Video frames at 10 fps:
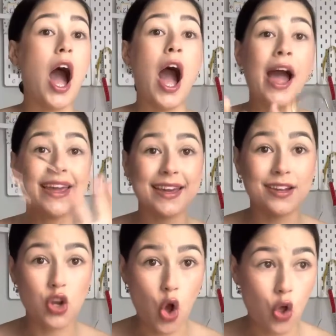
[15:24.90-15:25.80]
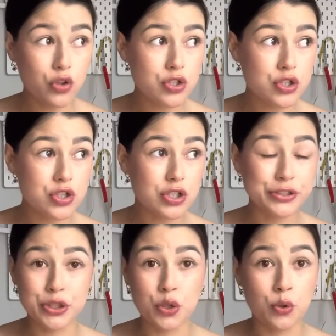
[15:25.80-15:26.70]
I cannot,
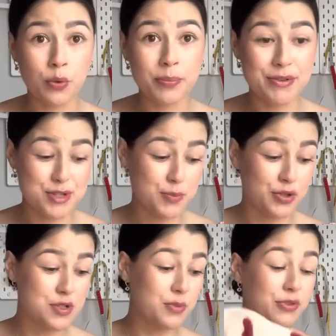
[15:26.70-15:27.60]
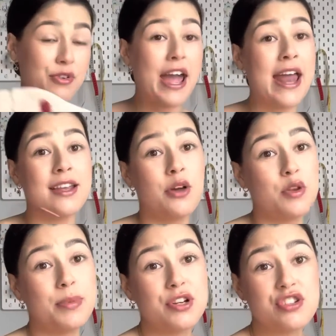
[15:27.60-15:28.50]
you know, be responsible for any
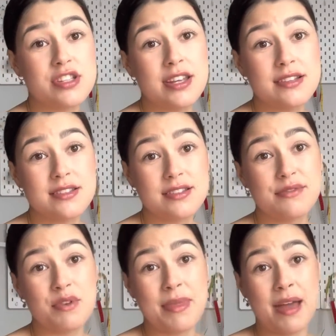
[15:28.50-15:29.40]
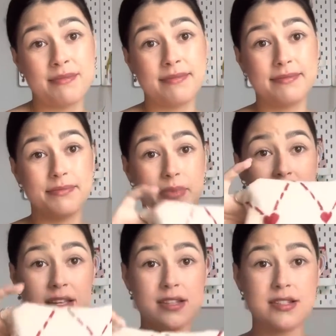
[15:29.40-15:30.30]
other purchases from them
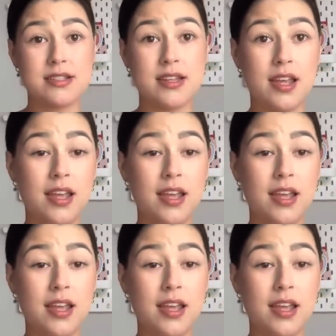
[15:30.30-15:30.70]
because,